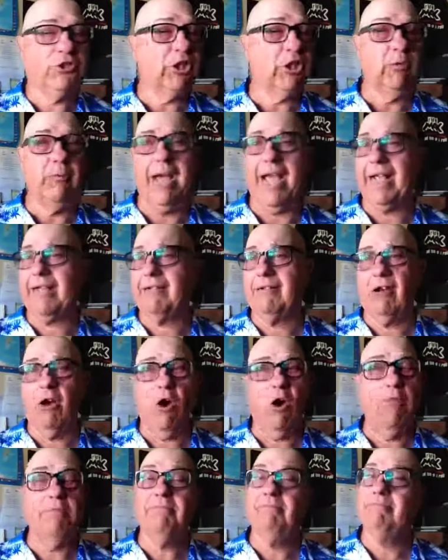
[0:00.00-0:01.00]
Chilliwack,
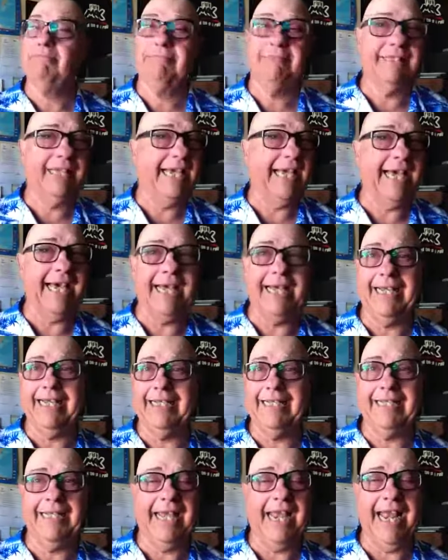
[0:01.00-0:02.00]
Hope,
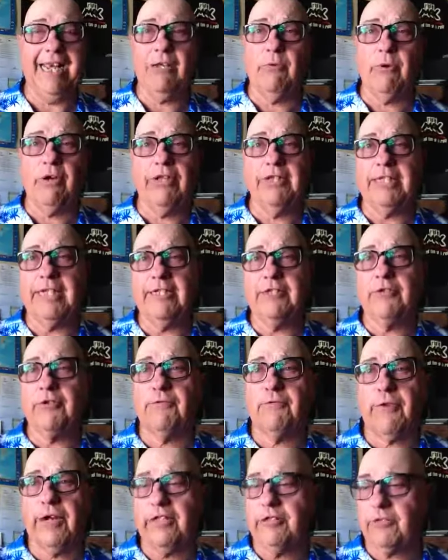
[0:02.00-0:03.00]
anywhere in the
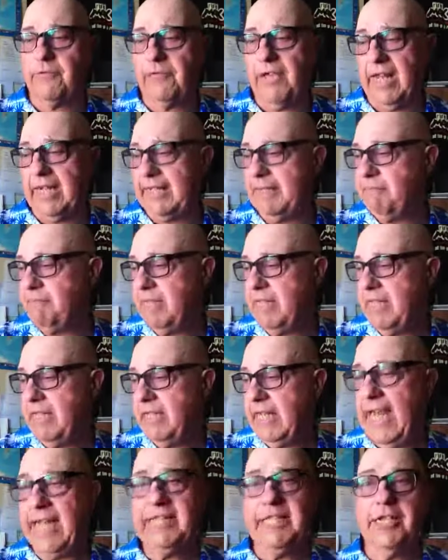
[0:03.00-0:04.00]
eastern Fraser Valley.
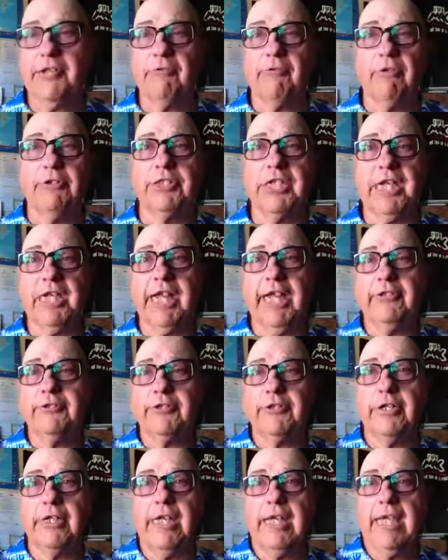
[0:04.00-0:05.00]
18-year-old
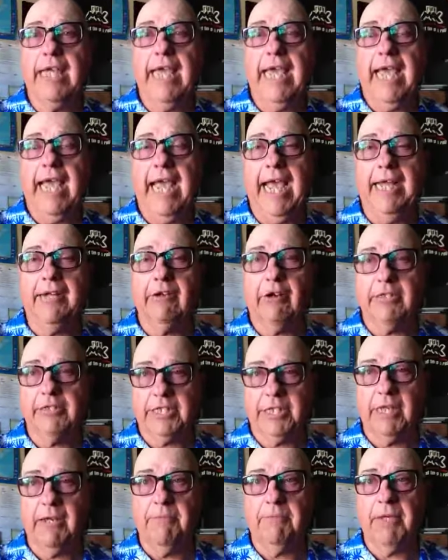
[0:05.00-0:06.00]
teenager, and
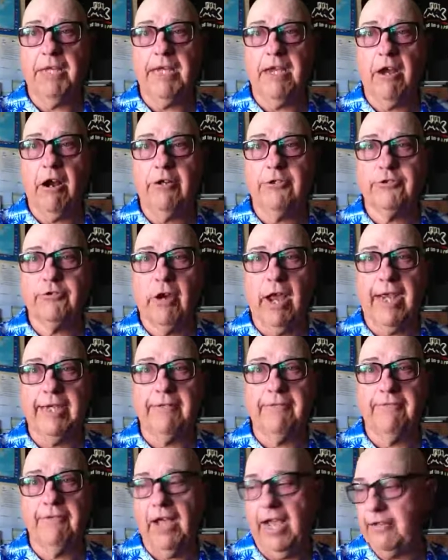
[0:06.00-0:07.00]
RCMP are
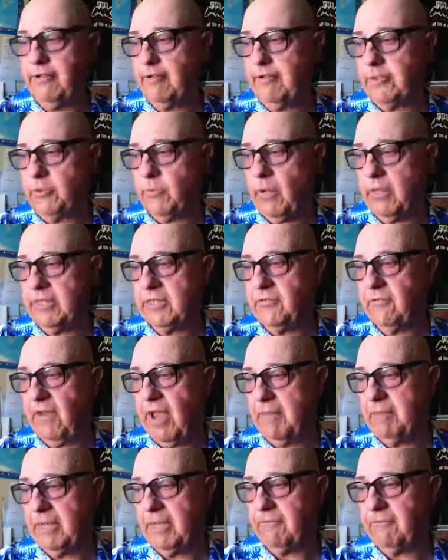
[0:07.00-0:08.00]
trying to find her as well as
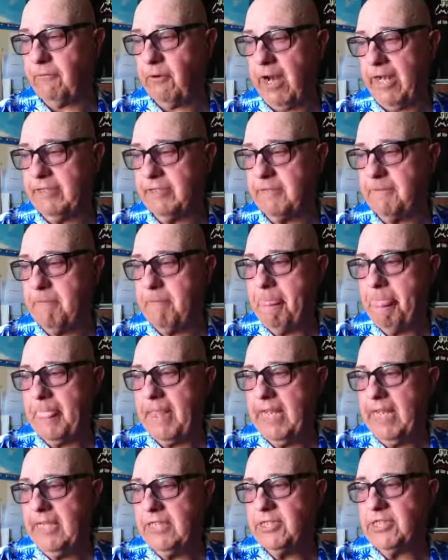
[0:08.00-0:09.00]
family and friends.
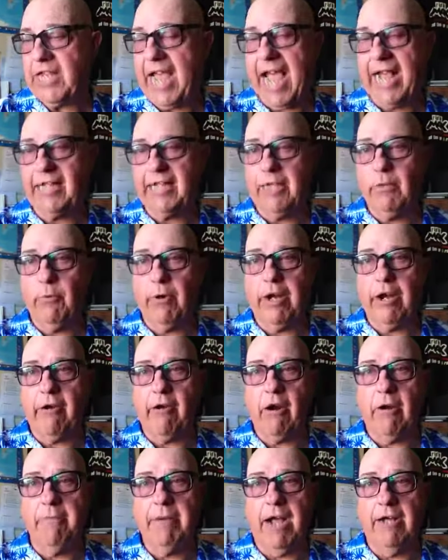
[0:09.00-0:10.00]
Sadly, we
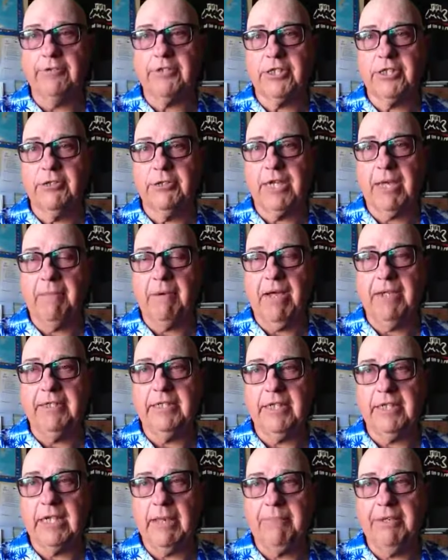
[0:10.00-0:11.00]
are about to
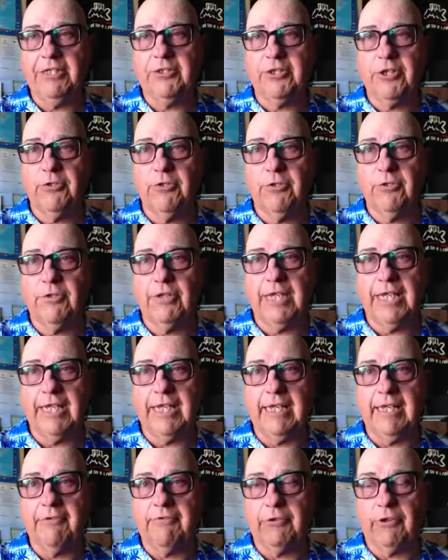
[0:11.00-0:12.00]
come into
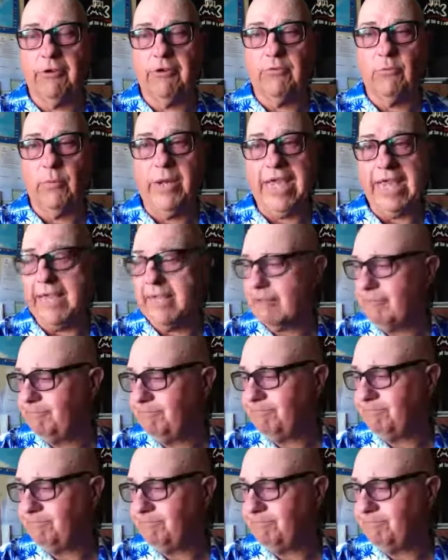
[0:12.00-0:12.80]
the third week,